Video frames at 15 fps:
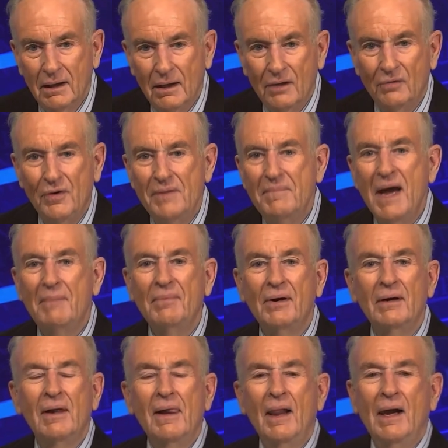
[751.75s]
remember,
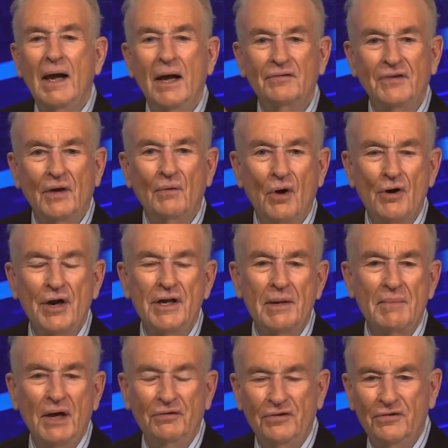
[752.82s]
as I wrote in the
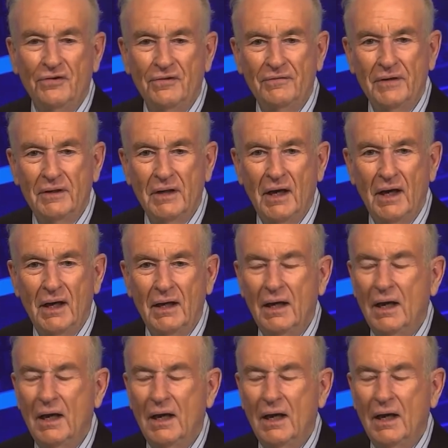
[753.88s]
message of the day,